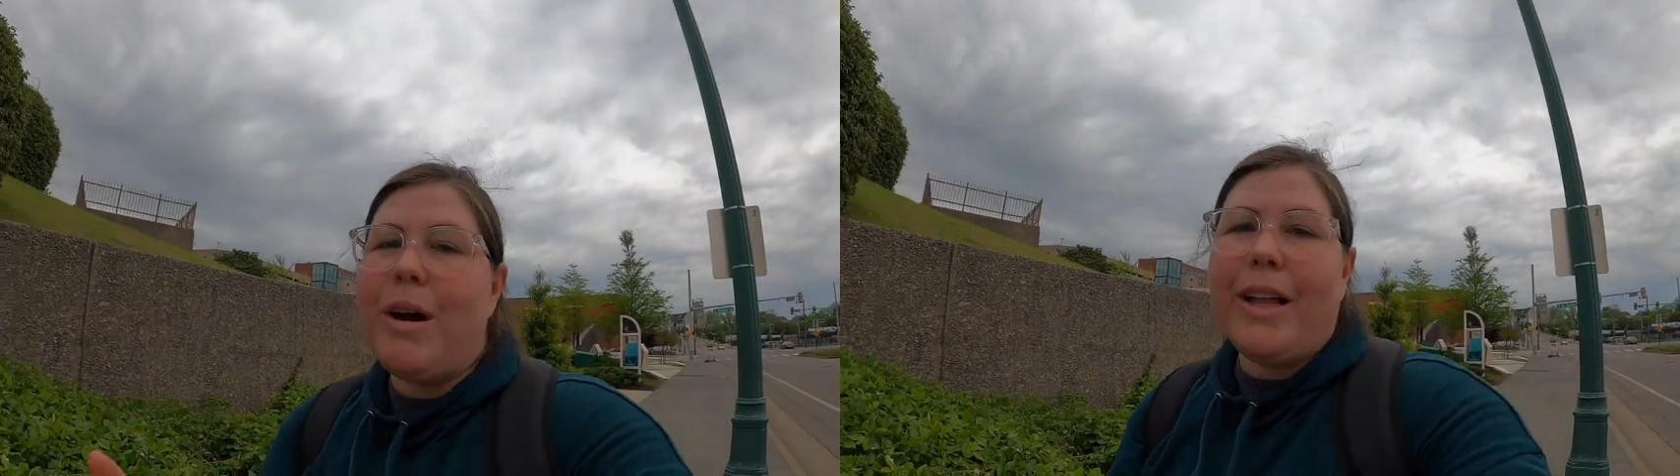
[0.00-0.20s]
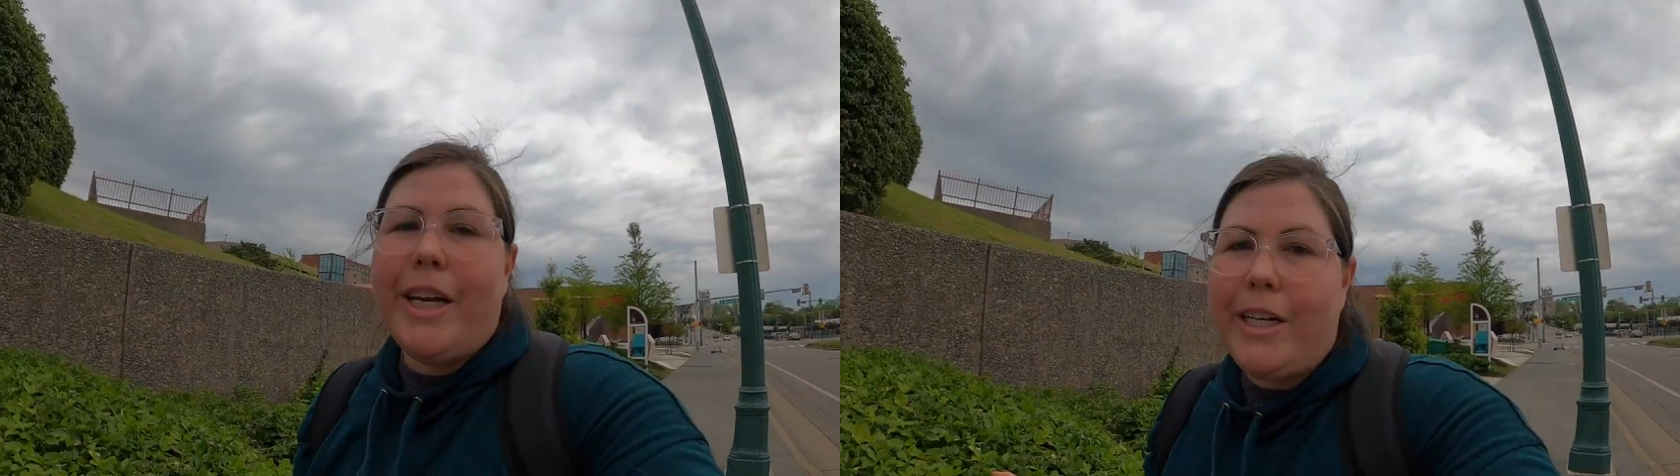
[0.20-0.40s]

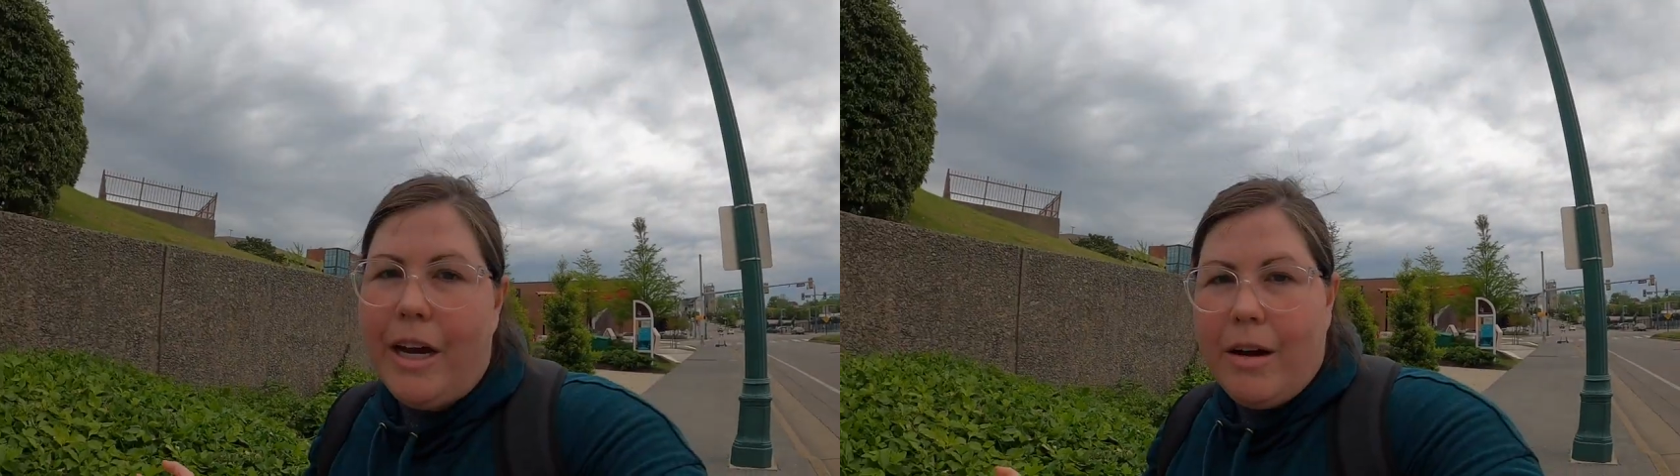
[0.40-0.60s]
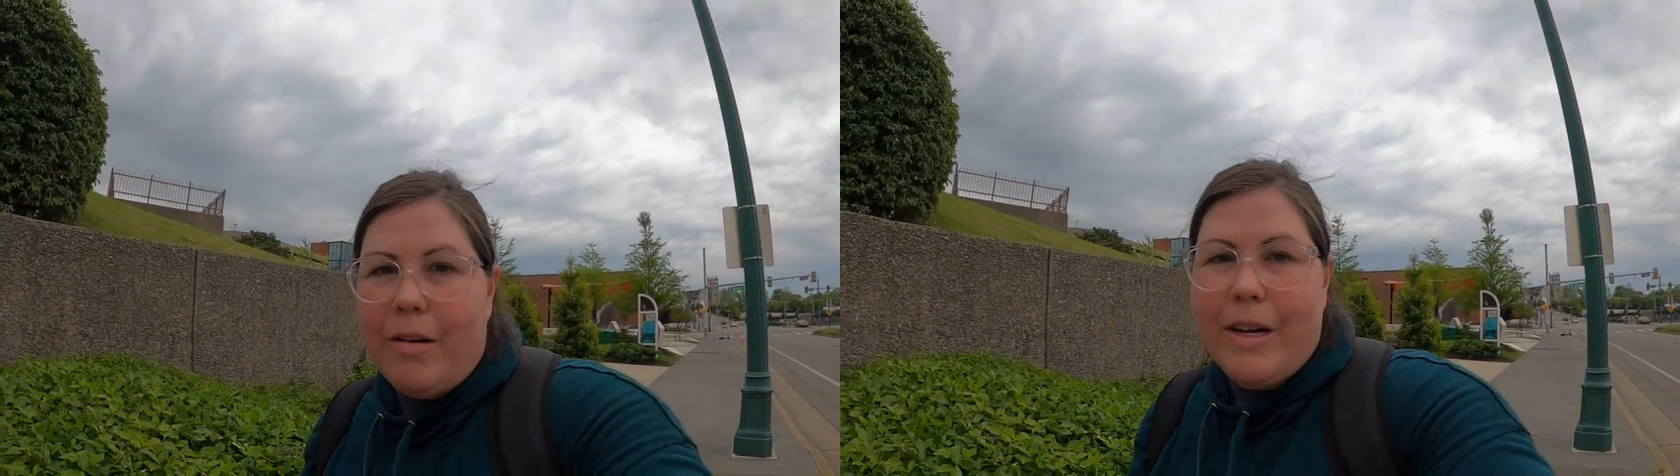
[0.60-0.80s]
while I
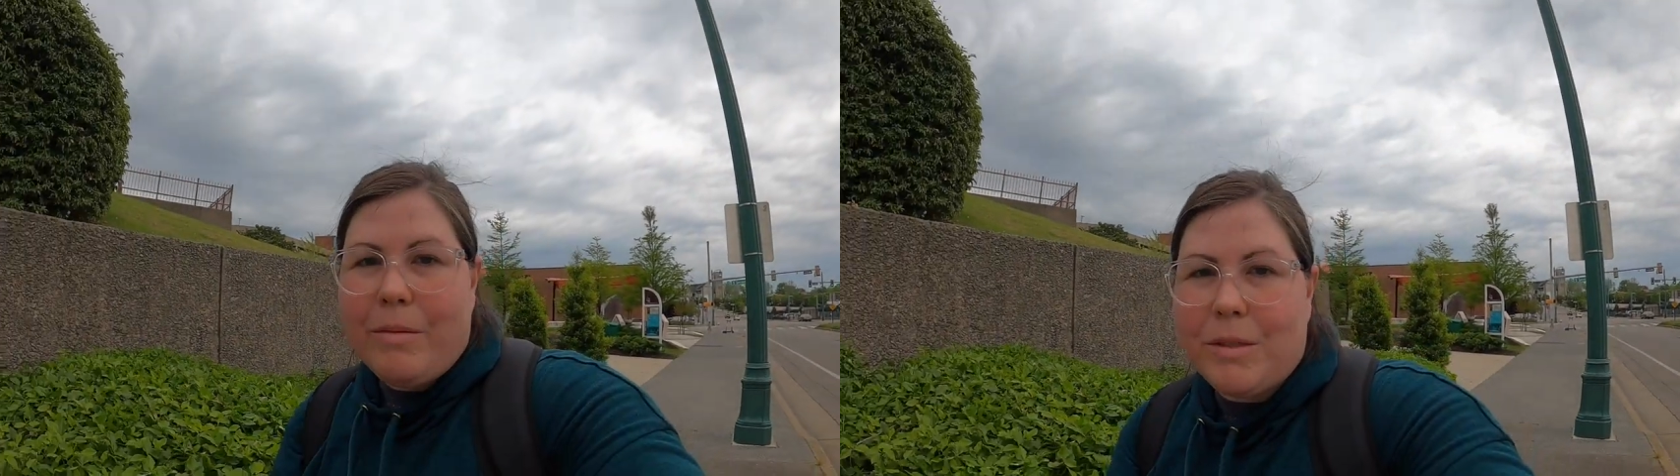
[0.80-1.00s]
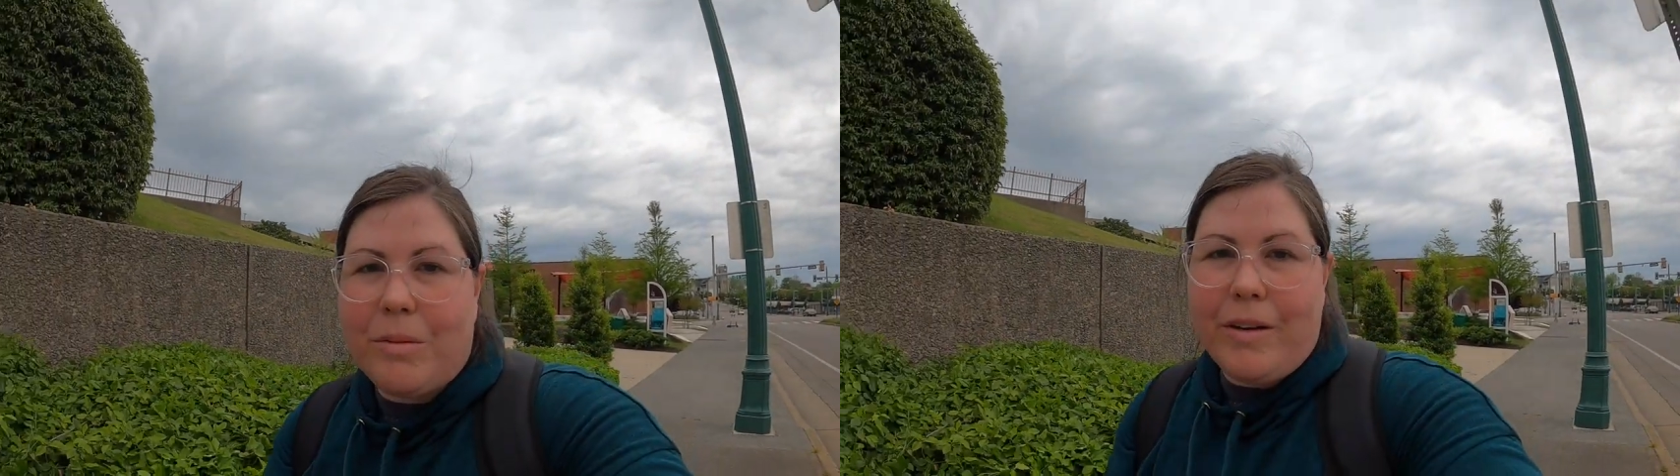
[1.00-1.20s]
know
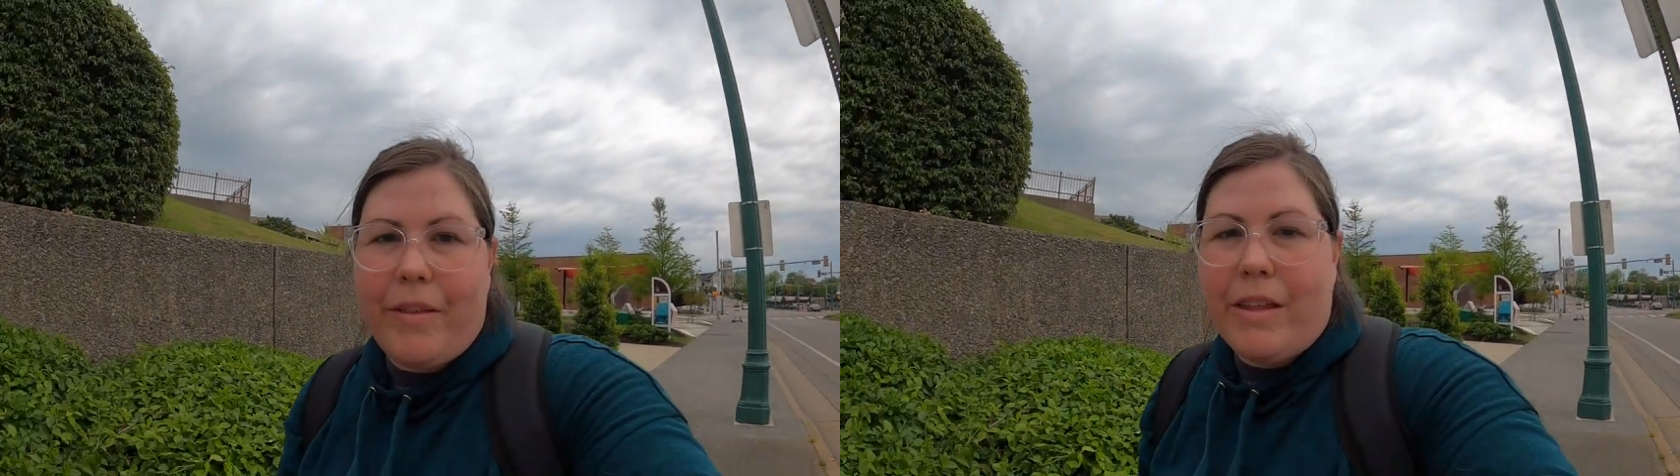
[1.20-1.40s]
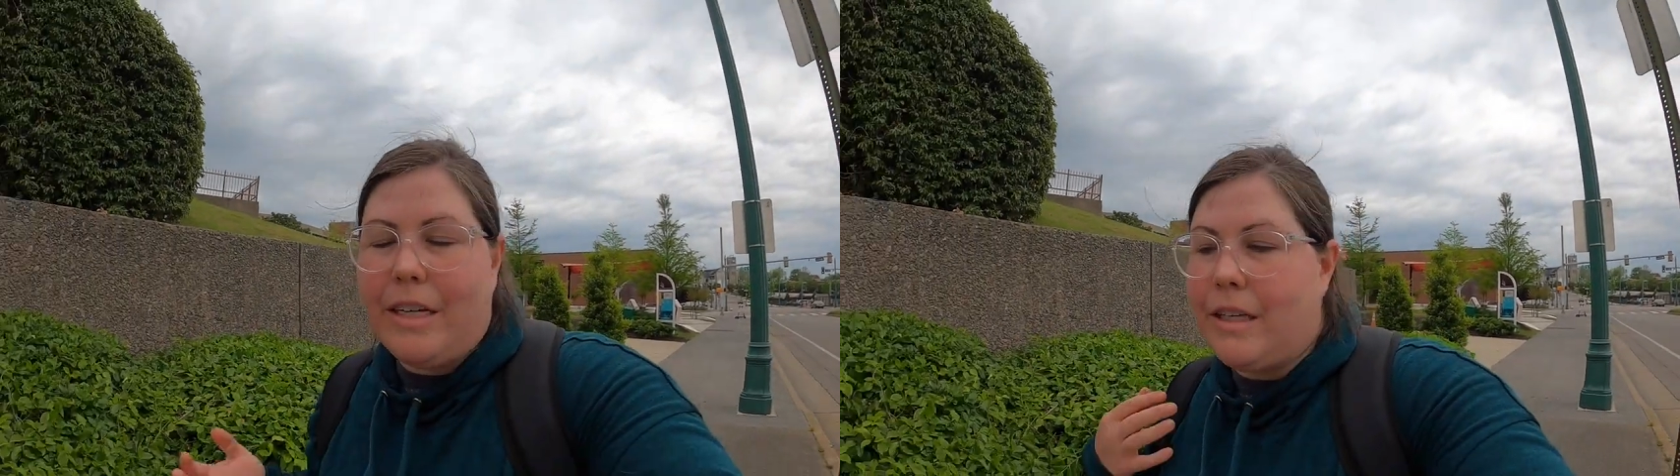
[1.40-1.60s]
it was one of
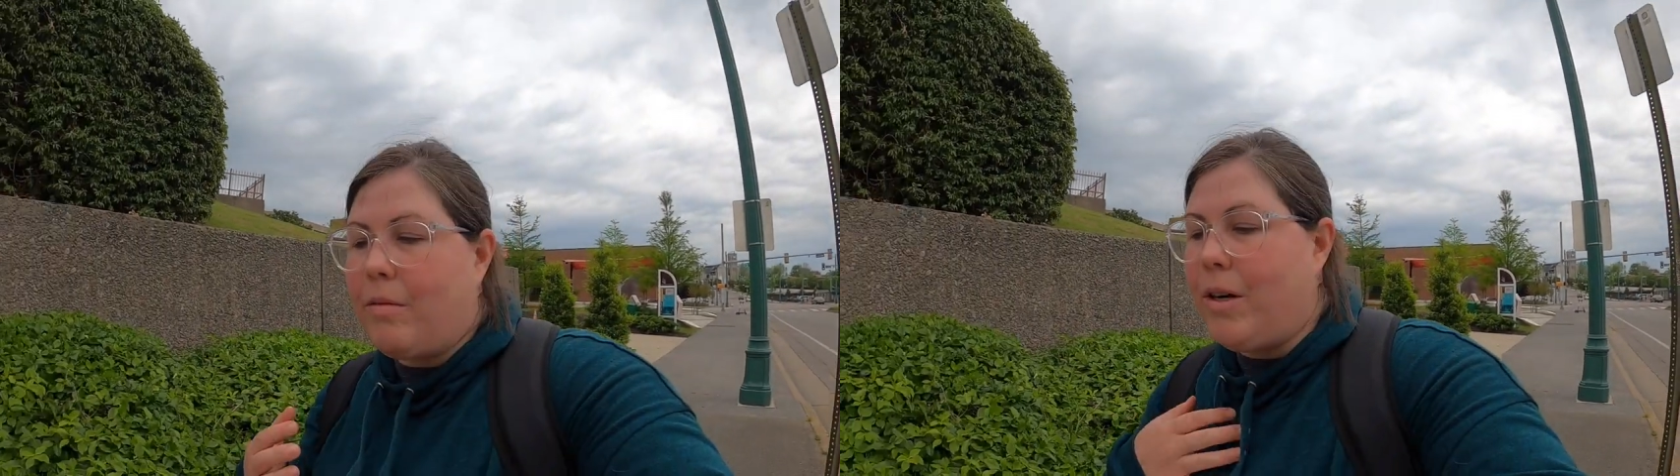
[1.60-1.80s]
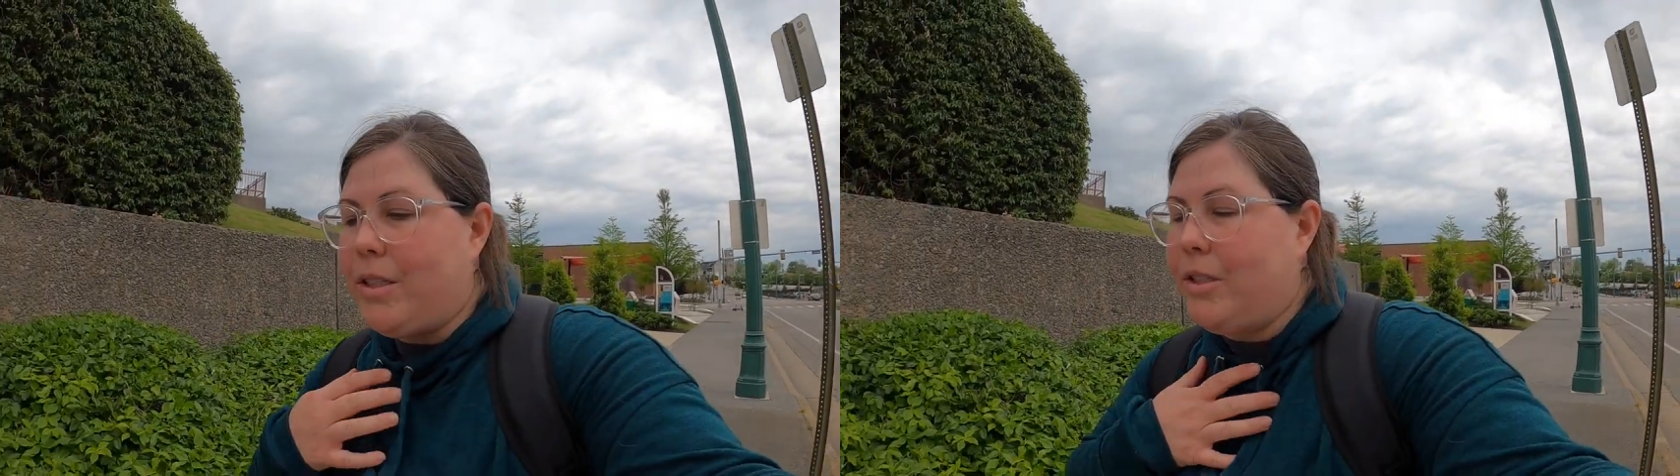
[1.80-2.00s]
the things I want